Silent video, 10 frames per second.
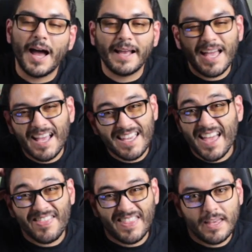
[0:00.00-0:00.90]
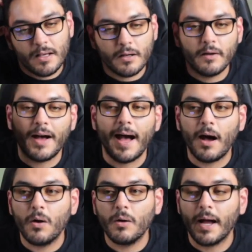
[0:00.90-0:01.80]
I can't think of
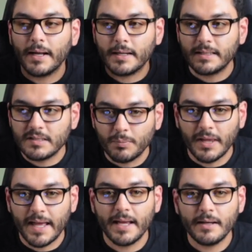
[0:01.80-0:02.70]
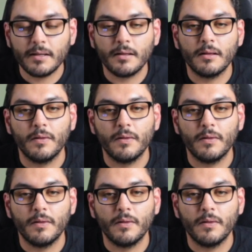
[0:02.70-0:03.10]
how I can explain